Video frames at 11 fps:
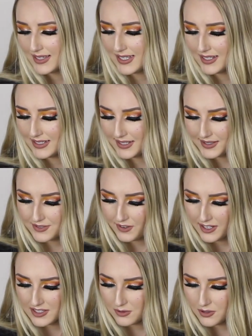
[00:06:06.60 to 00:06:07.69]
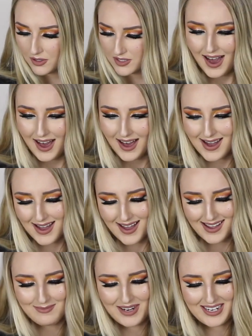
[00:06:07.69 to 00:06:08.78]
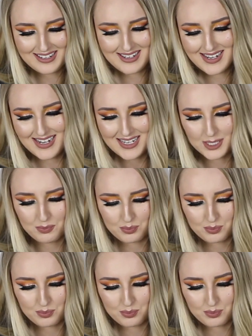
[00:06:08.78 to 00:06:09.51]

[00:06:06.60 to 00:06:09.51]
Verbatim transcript: the NYX Face Awards. Ah, my gosh,